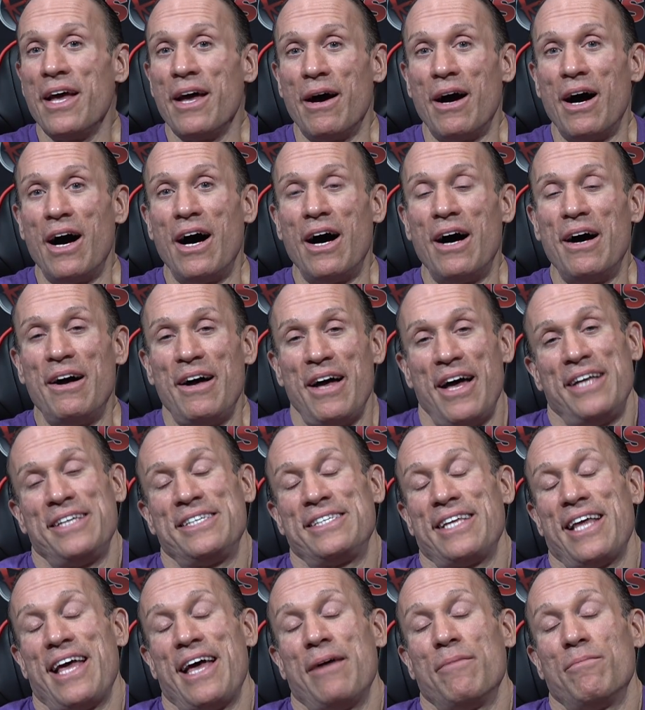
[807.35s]
Uh, mm-hmm.
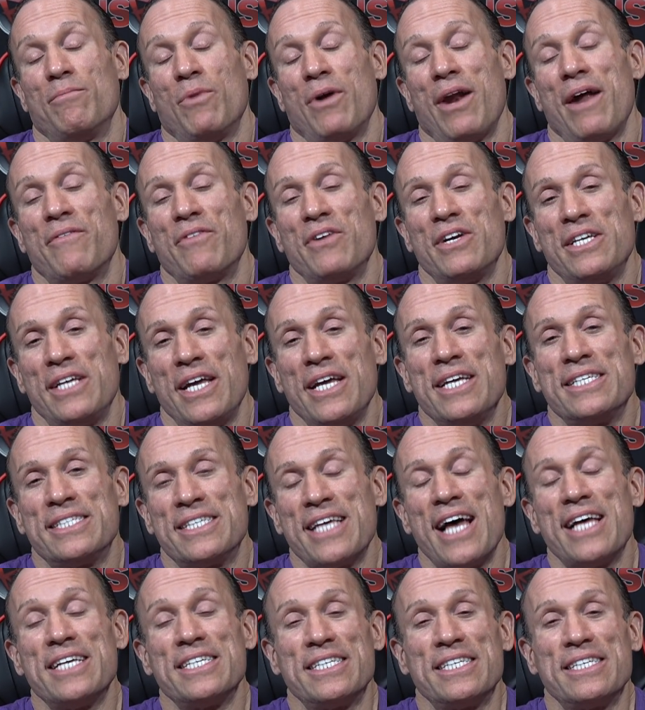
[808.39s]
and, and whatever he
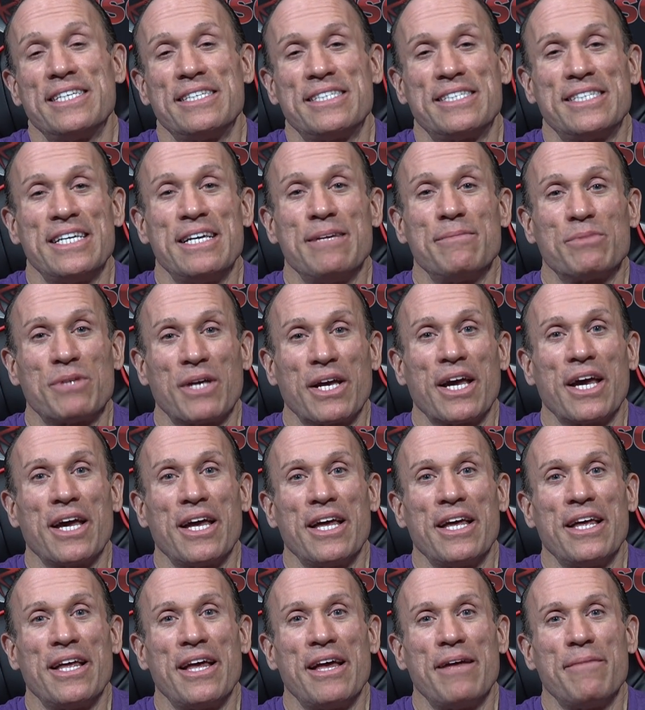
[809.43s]
says it seems like it,
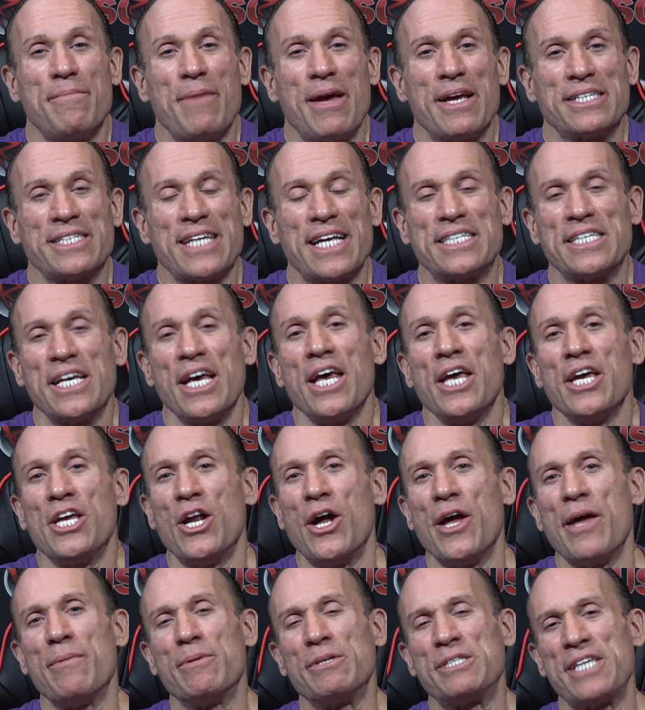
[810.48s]
it, makes sense. You know,
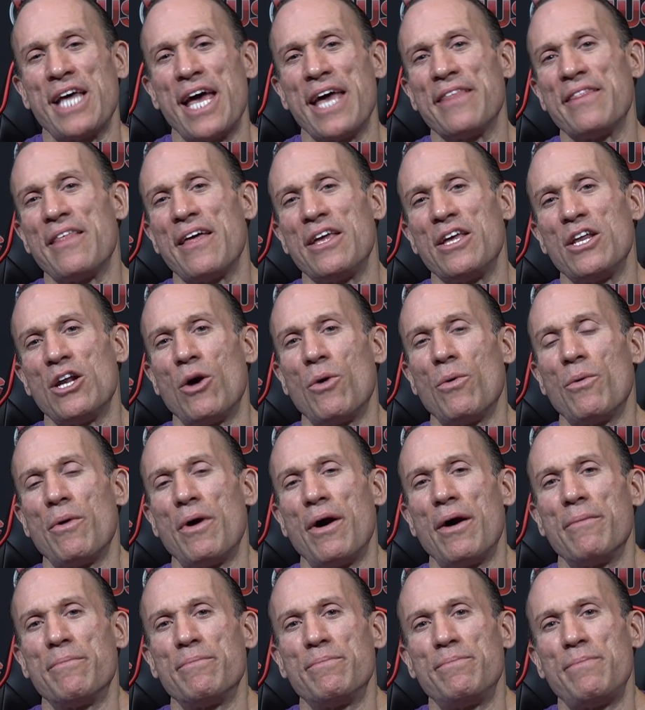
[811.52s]
he was saying that, you know,
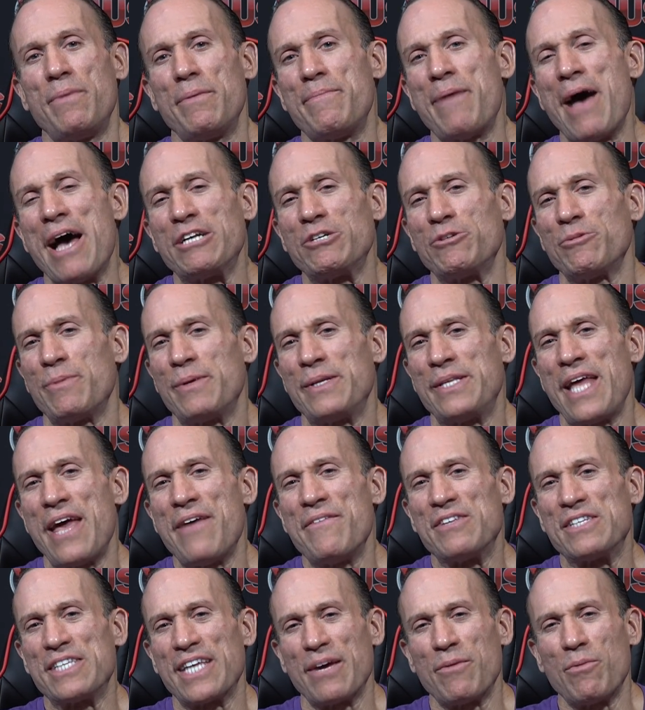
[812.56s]
uh, Patrick Bet
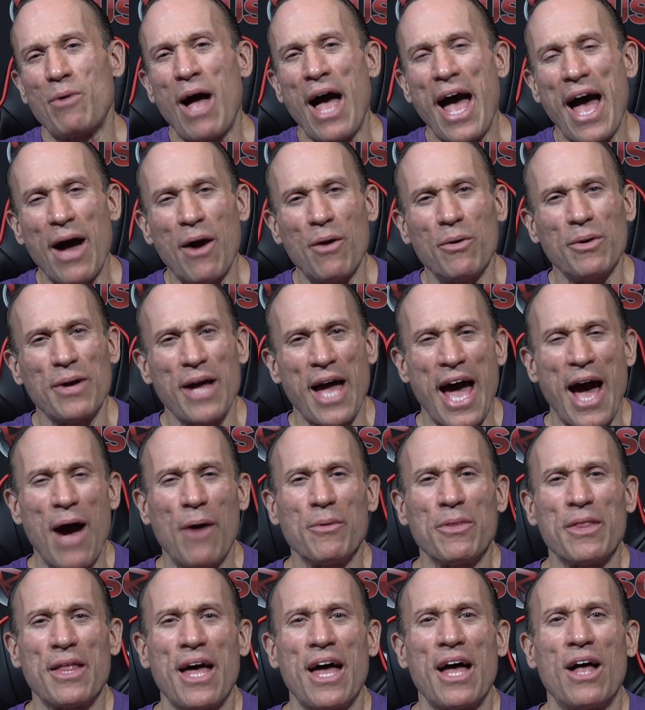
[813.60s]
David's like, well, how, how
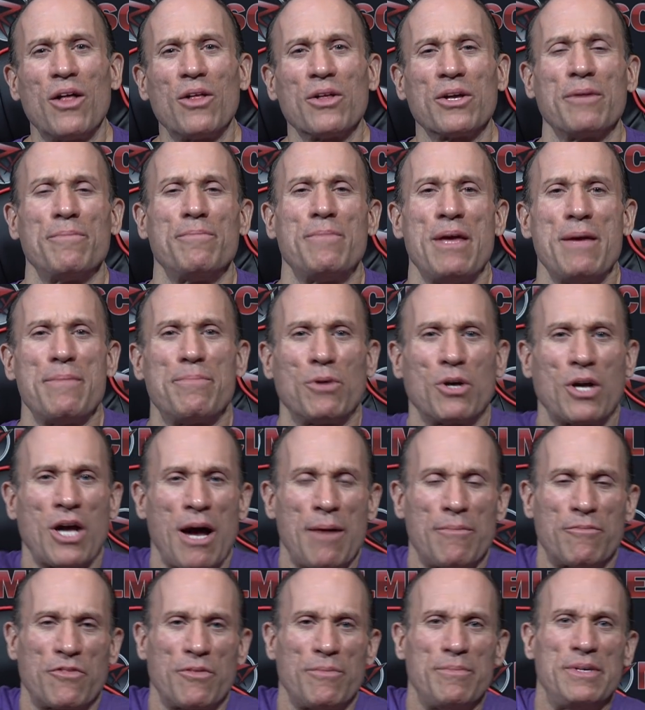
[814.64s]
in the hell can people
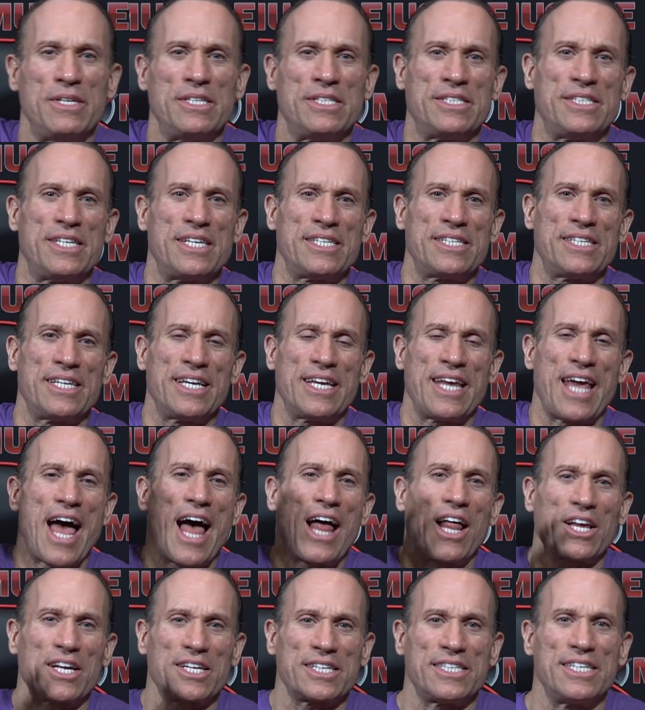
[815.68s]
come from these distant
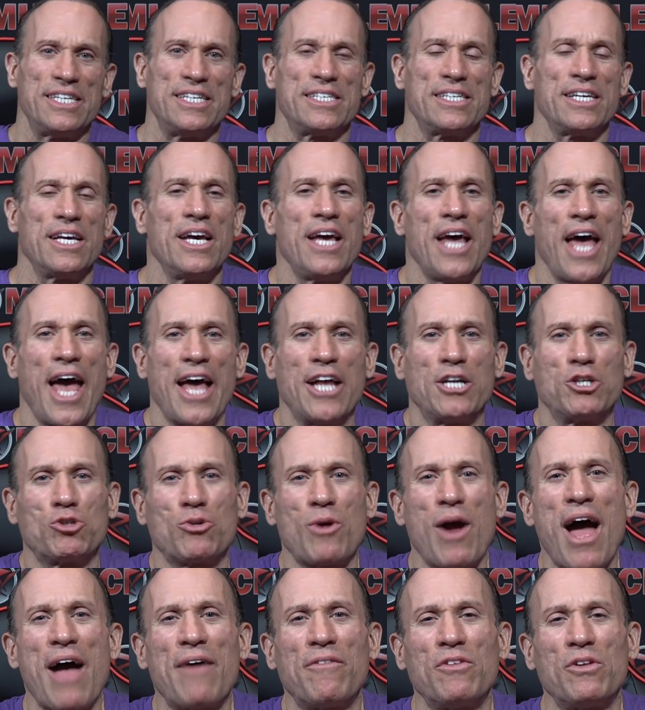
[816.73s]
galaxies and
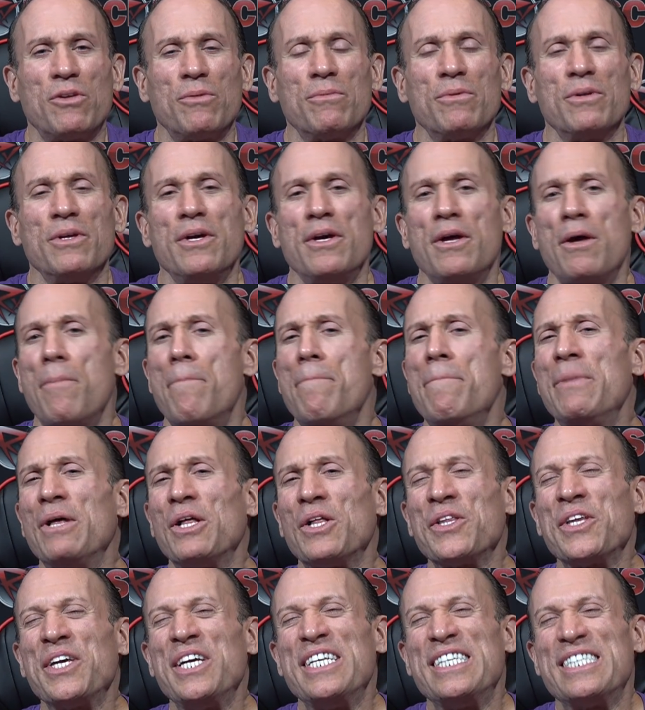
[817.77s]
travel
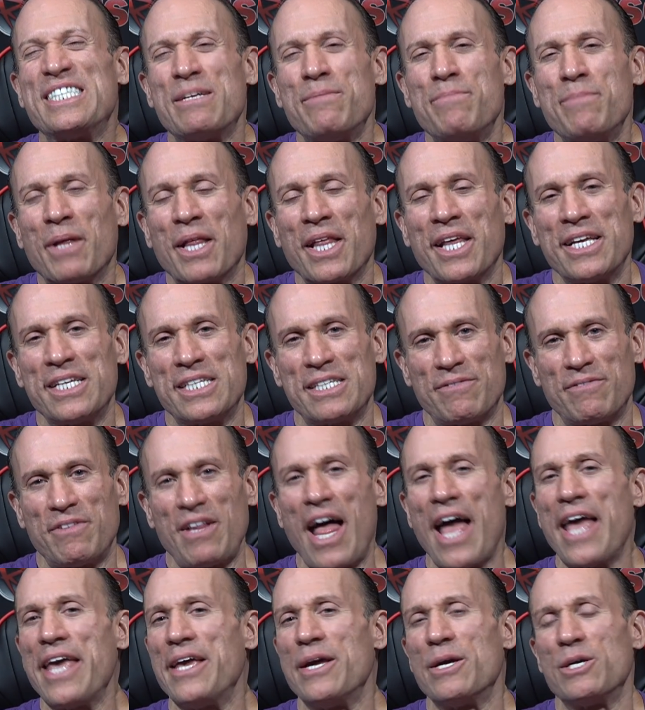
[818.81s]
millions and millions of
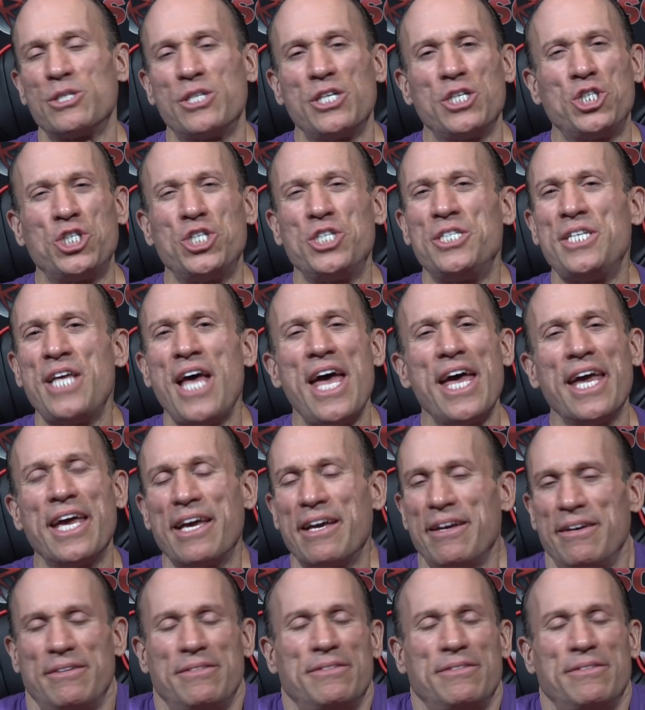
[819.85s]
light years that should take,